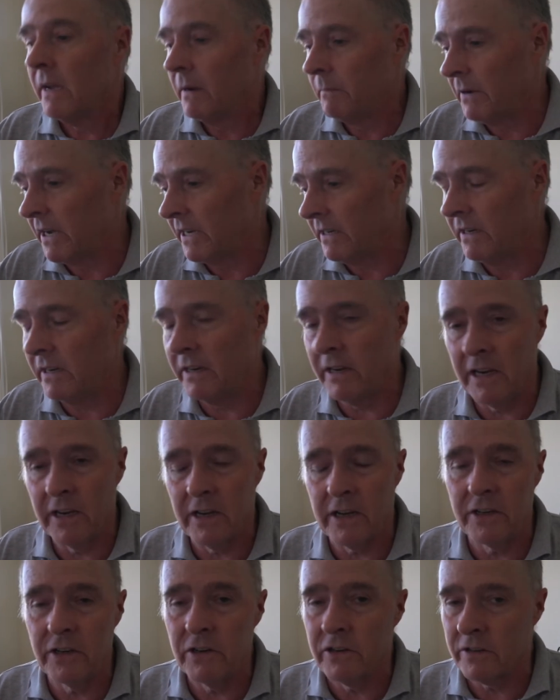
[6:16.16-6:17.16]
But you
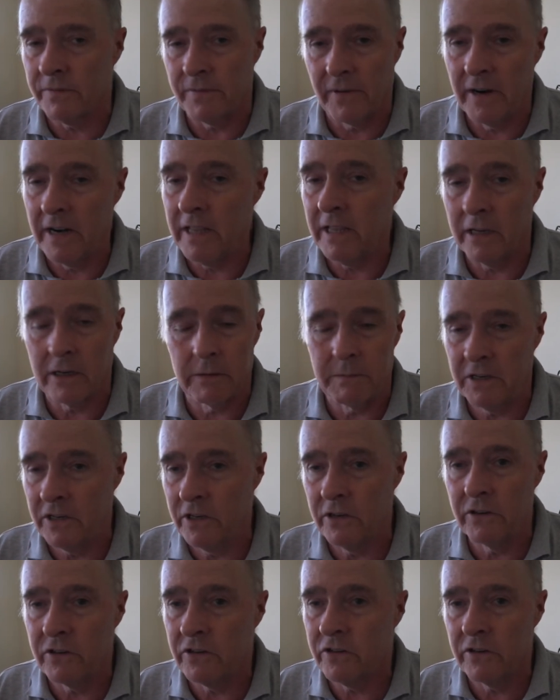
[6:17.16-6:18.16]
can use it for anything. It could be
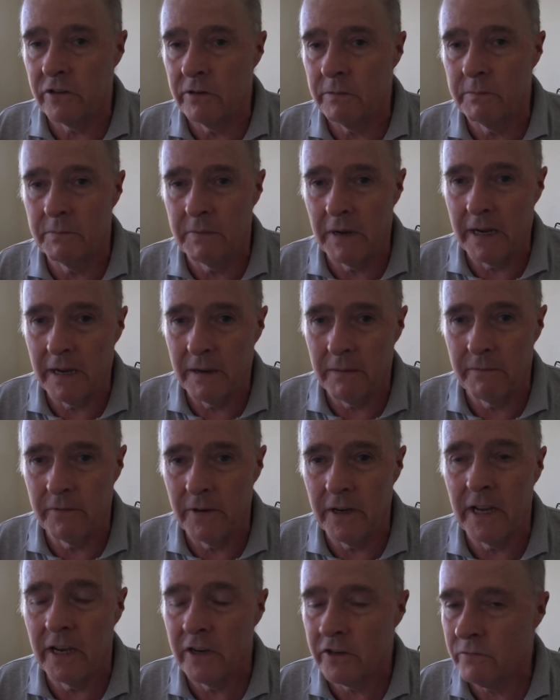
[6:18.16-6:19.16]
YouTube
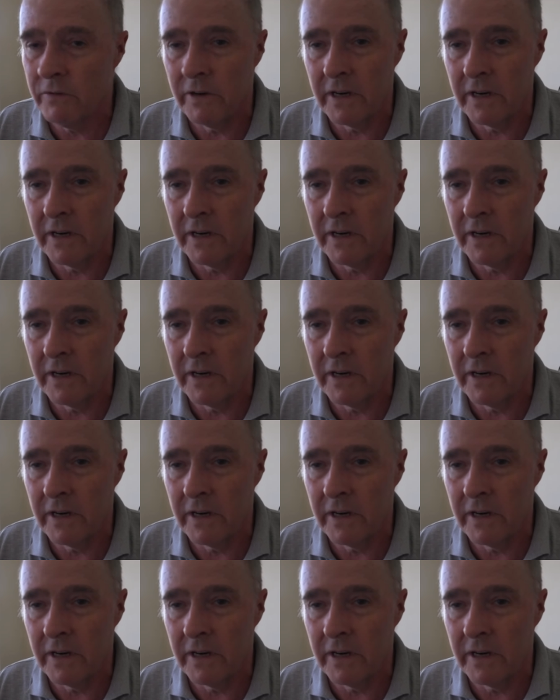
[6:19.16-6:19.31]
videos,